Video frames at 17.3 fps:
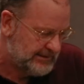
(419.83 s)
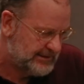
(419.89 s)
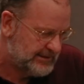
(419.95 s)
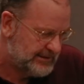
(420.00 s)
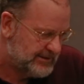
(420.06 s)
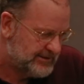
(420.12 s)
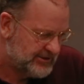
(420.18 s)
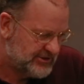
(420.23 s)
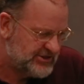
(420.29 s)

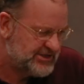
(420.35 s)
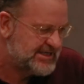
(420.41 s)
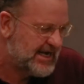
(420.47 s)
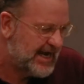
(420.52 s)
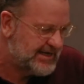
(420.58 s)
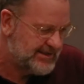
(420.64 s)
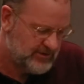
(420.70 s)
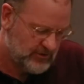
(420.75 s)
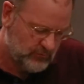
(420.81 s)
the
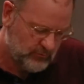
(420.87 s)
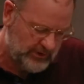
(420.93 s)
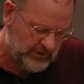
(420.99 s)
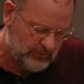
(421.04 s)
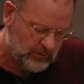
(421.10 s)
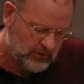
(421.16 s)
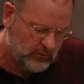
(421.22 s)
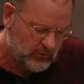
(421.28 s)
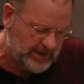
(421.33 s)
state that we
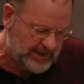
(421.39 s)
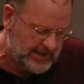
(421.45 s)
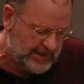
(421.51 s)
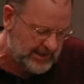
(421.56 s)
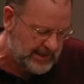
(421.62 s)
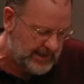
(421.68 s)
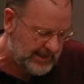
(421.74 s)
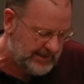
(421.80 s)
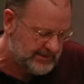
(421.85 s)
were
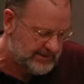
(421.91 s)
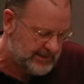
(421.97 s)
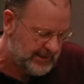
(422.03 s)
looking at